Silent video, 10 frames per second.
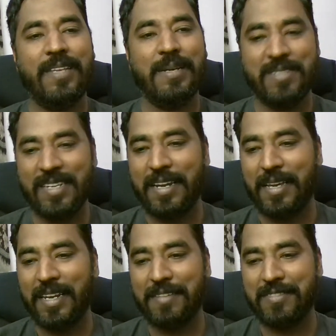I'm
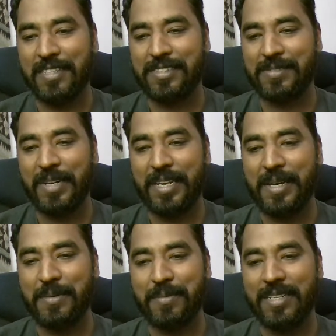starting a live session right
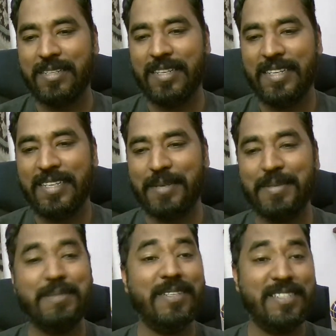now. But
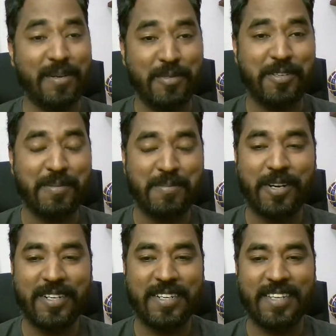commitments are more
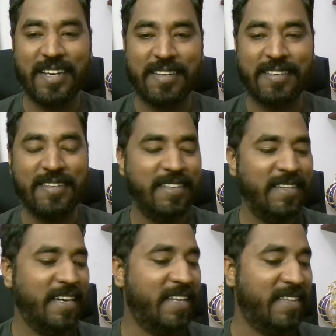important, Tahir.
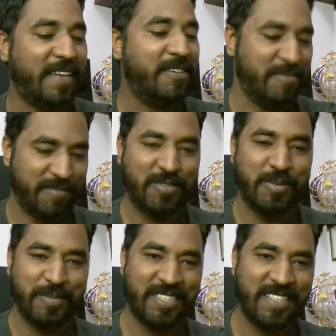And thank you
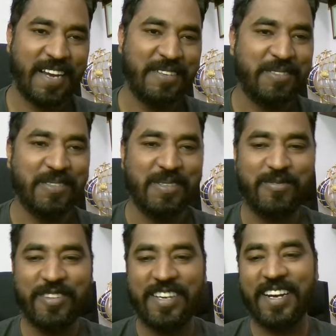so much that you could
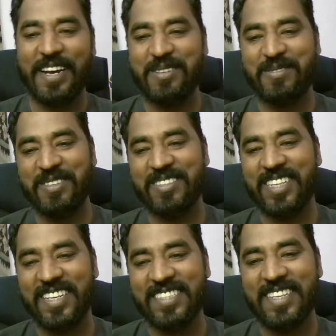figure out few
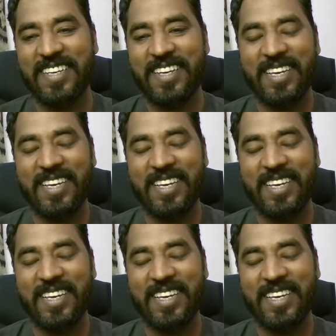things.